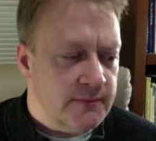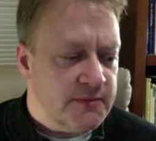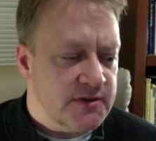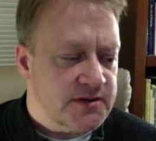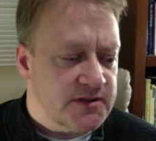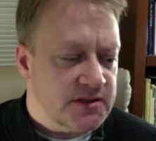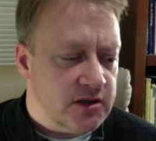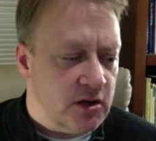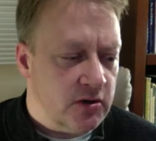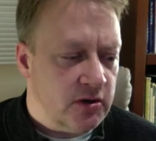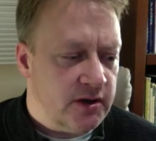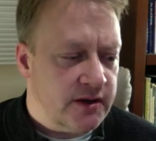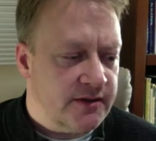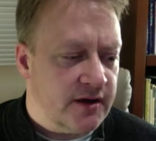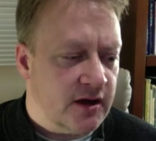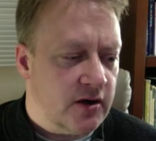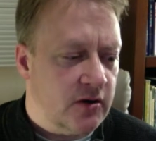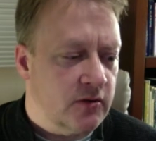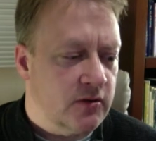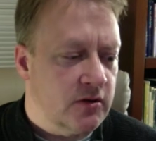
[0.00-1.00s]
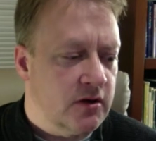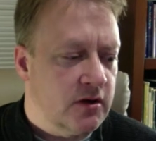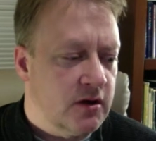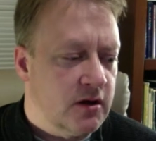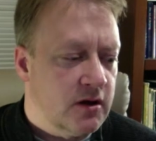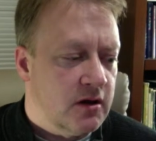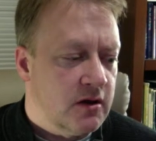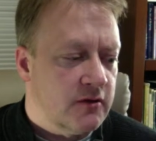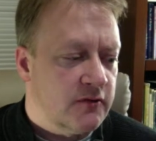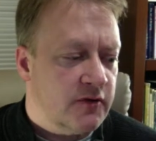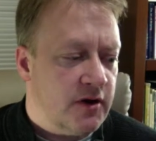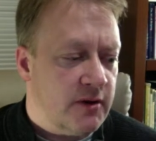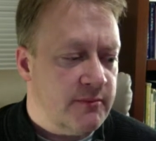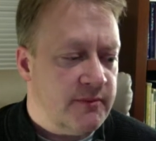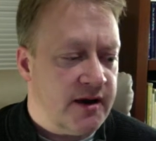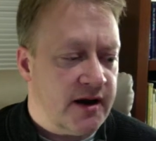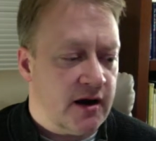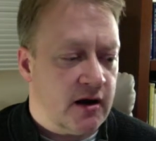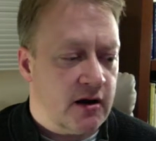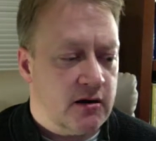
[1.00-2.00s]
Slowly, though, from
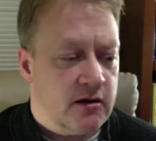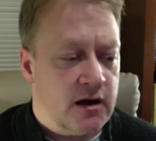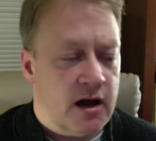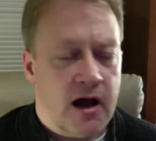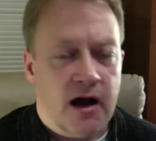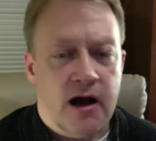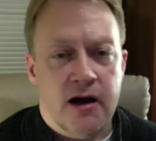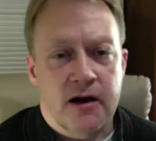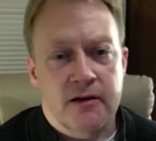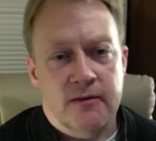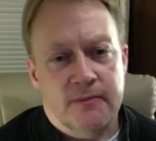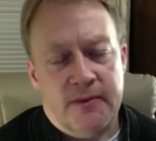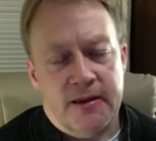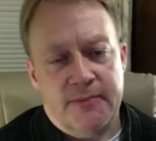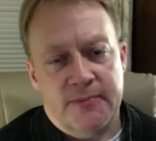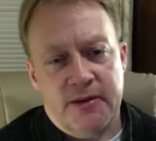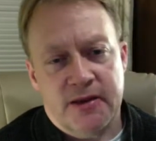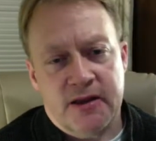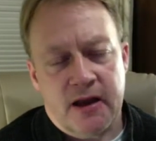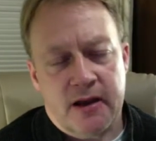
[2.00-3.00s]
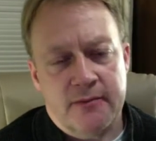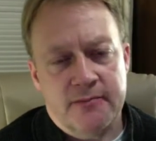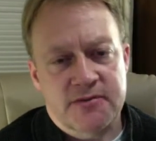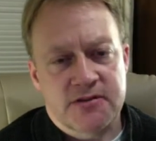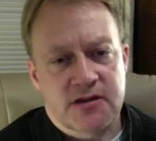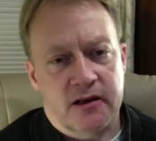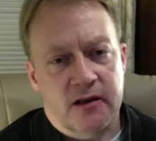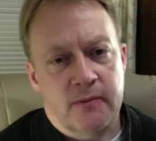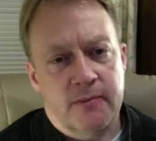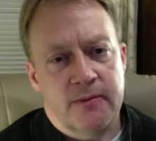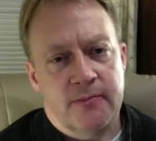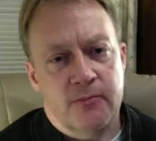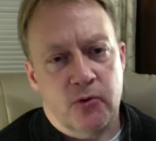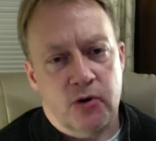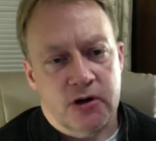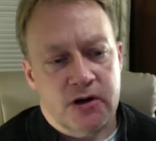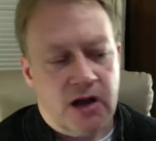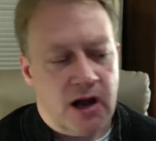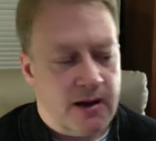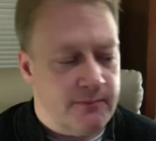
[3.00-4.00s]
there, it becomes a little bit
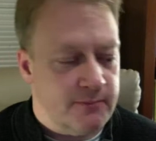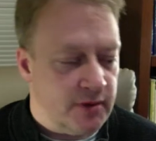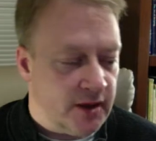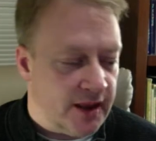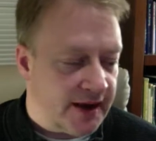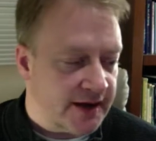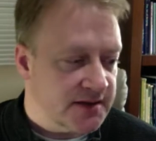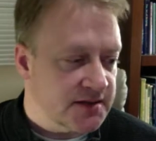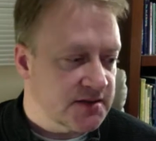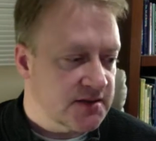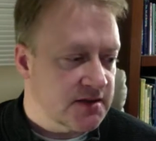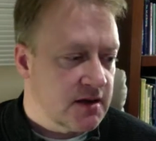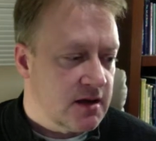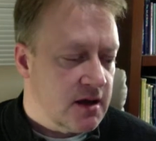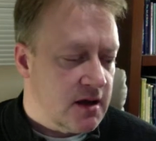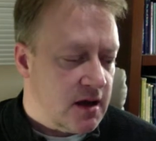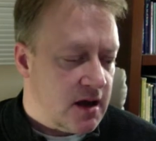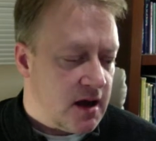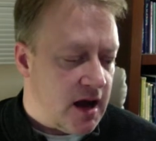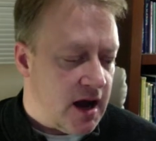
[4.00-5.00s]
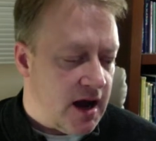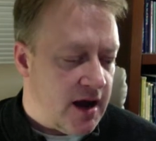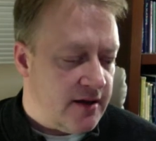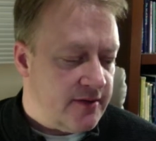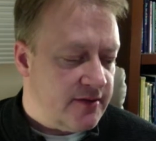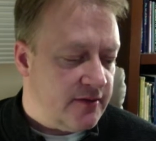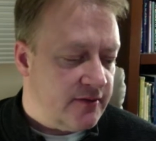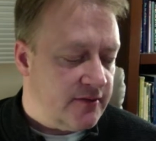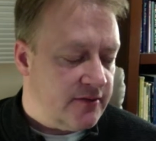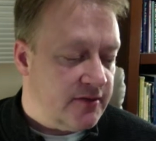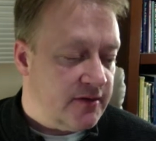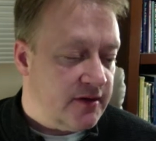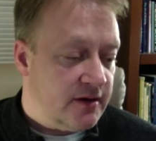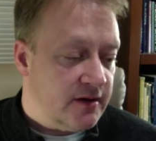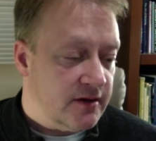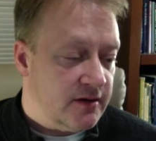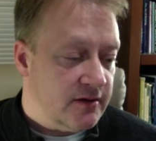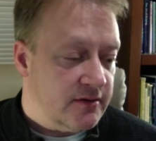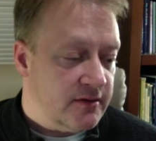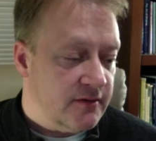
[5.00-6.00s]
more complex.
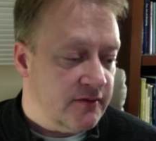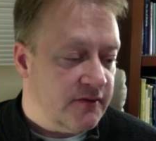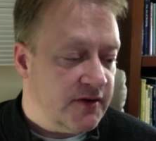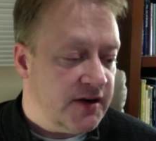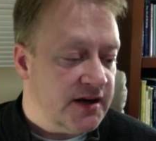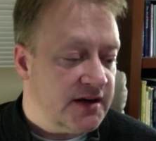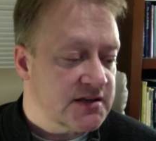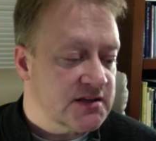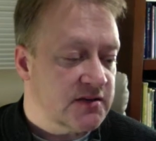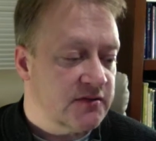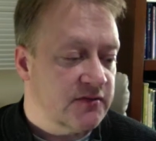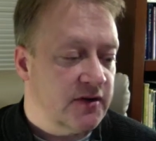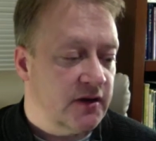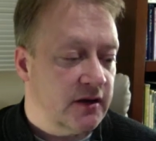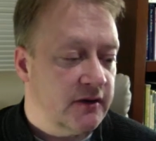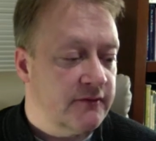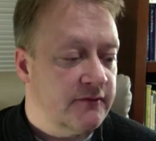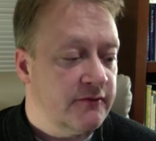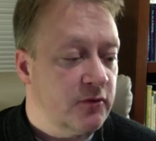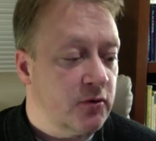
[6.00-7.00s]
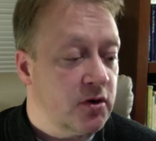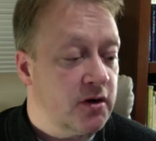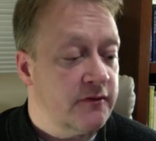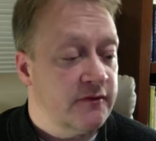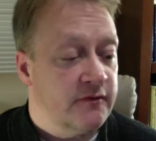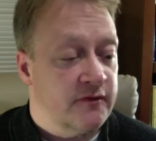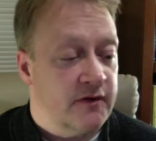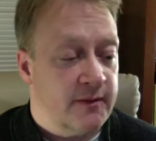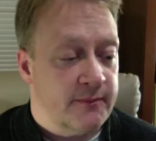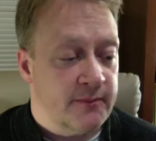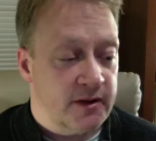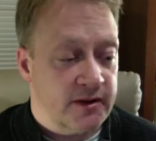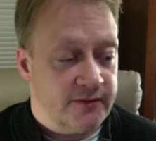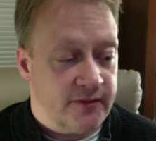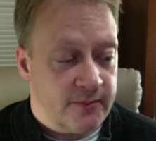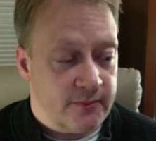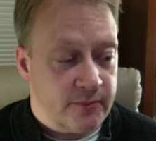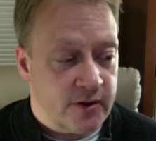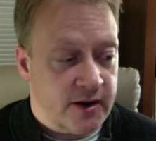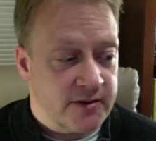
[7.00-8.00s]
The Venus of Willendorf, I believe
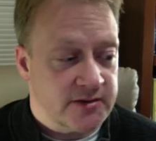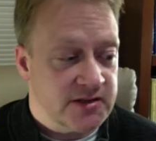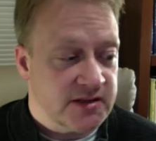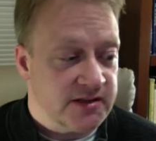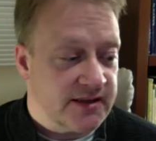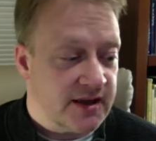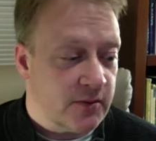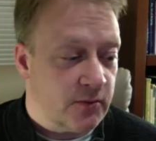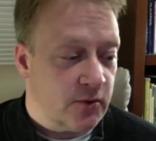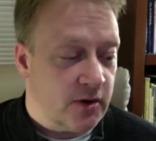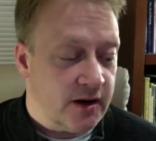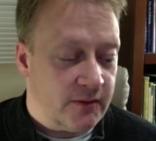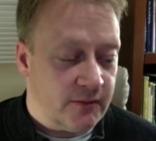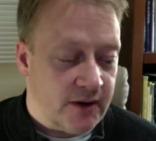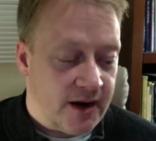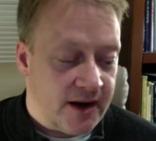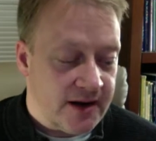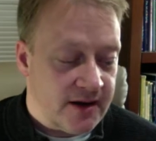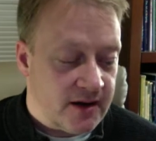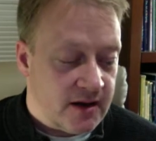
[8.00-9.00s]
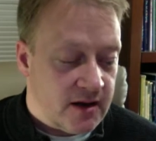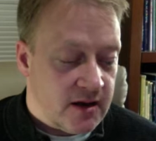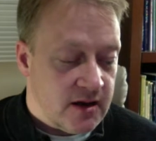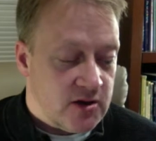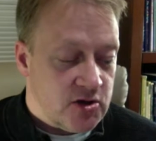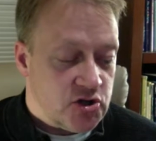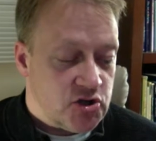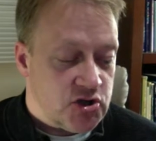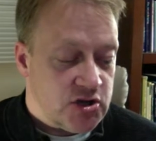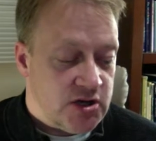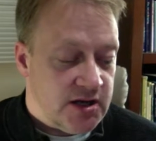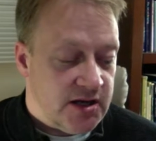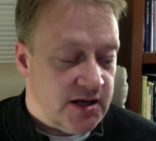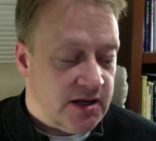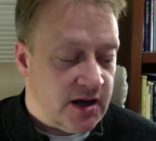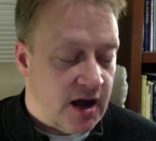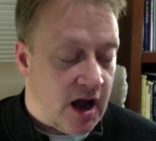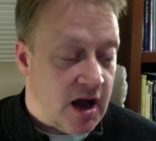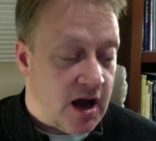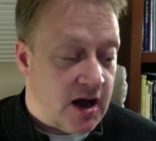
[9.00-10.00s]
I'm pronouncing that right.
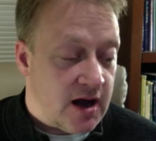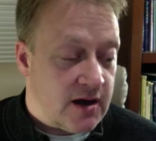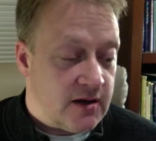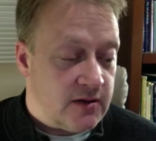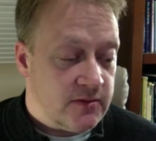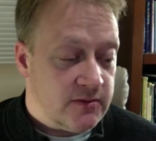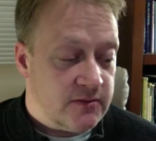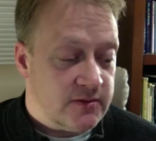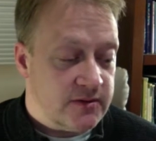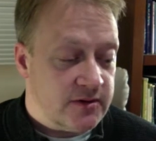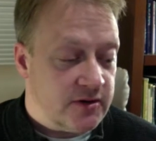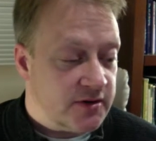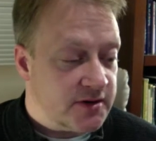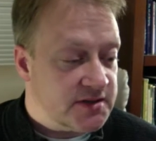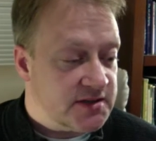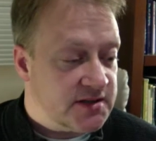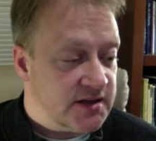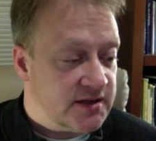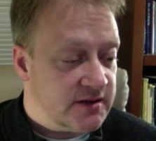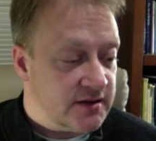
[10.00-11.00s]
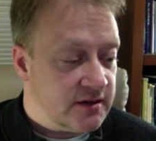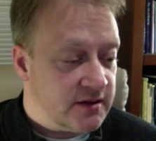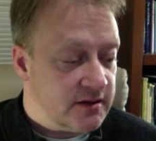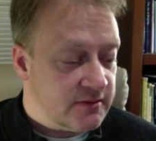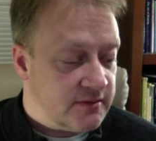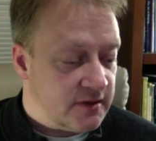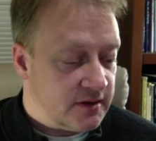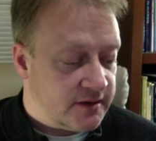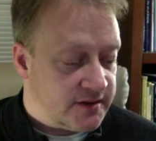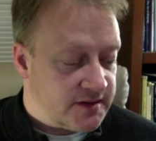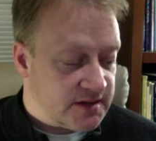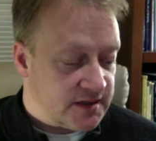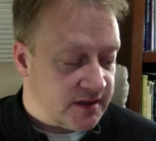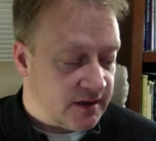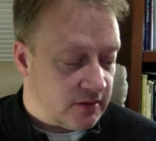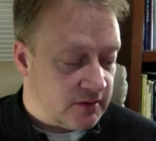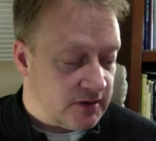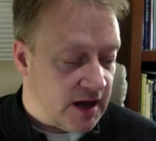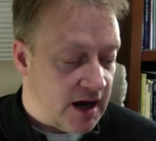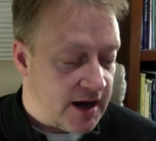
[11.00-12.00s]
She, you can see this
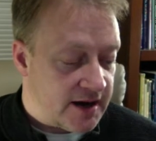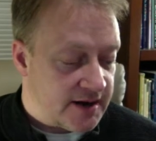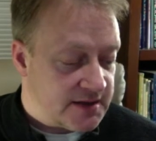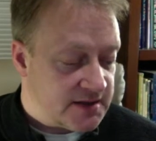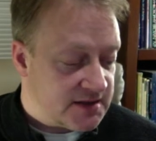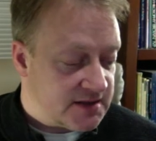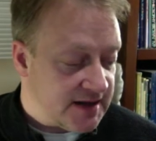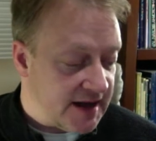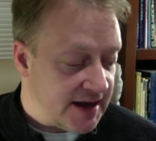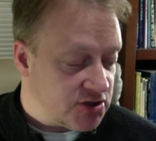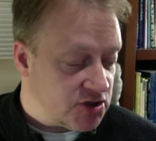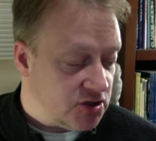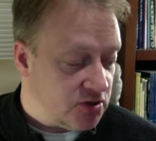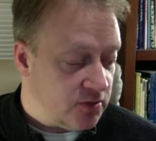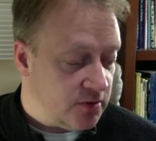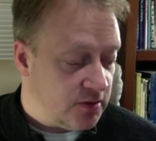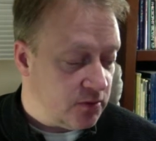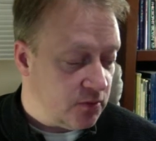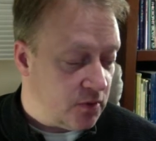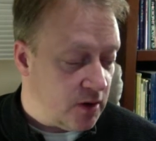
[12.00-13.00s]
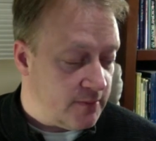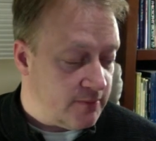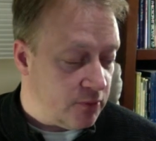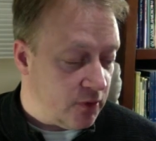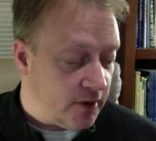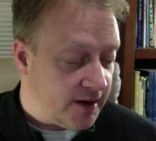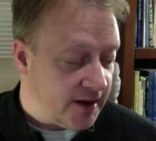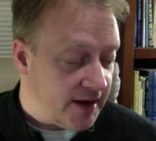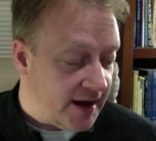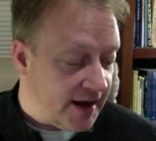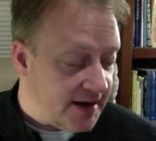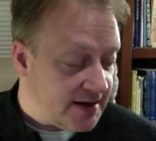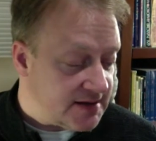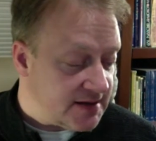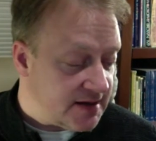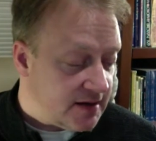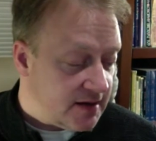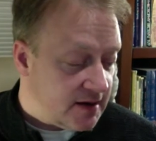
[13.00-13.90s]
little goddess statue in 1.8,